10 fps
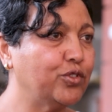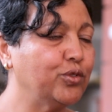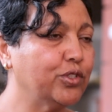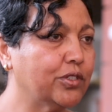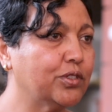
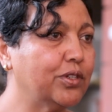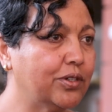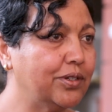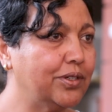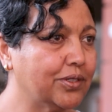to
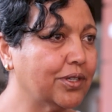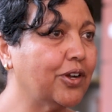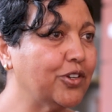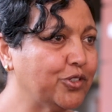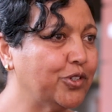consider is the
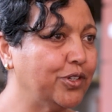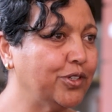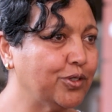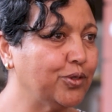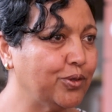culture
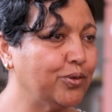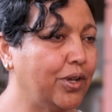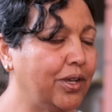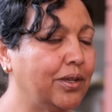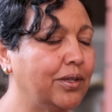into
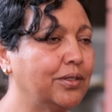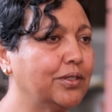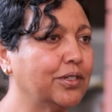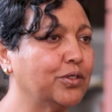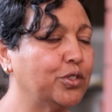
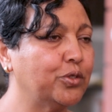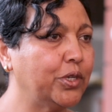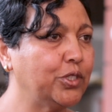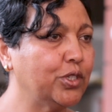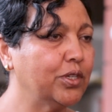
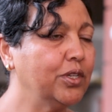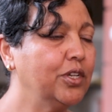consideration.